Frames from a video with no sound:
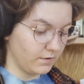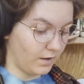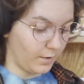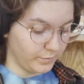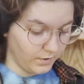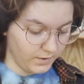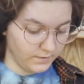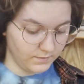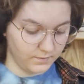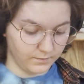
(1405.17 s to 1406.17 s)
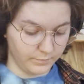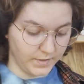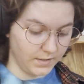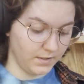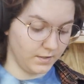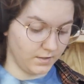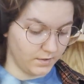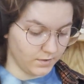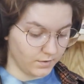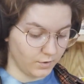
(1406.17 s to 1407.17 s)
Operas
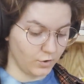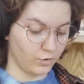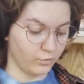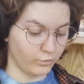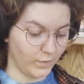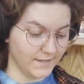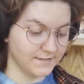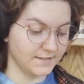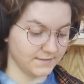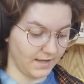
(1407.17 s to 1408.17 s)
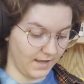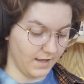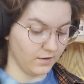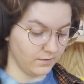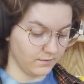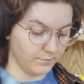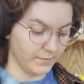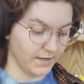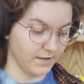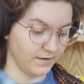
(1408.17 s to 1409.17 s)
be crazy as hell,
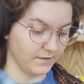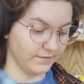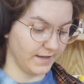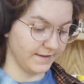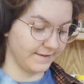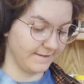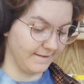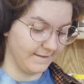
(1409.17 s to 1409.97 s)
man. Like,